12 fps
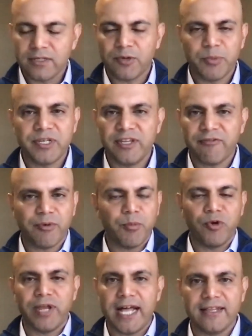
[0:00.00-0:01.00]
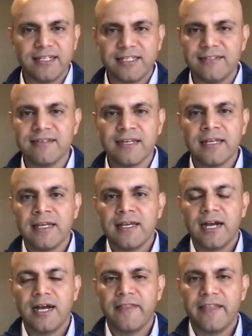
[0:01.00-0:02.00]
could be different modalities
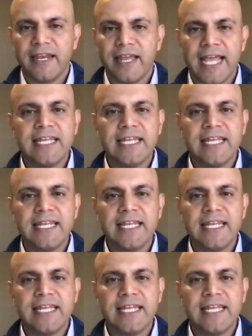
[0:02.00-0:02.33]
that